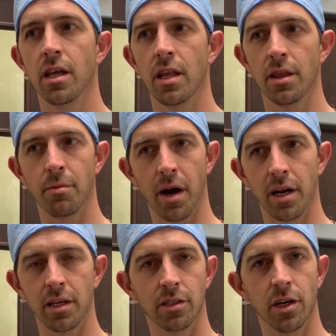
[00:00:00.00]
then the
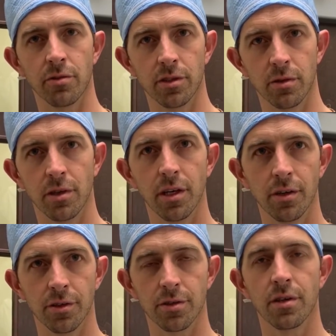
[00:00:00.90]
body generally
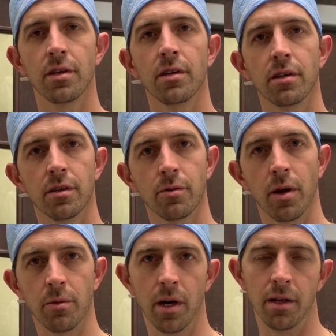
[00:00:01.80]
heals
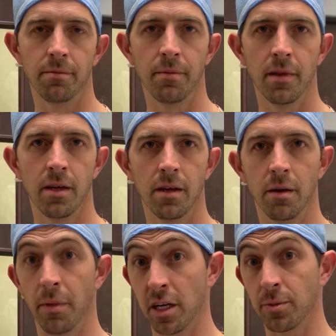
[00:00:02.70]
quite well. Uh,
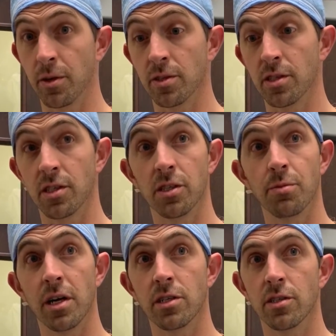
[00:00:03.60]
my experience is these
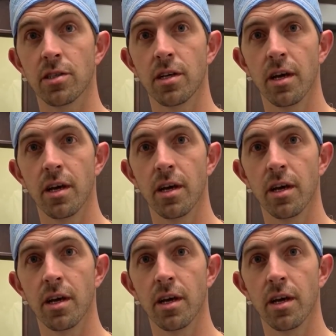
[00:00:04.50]
patients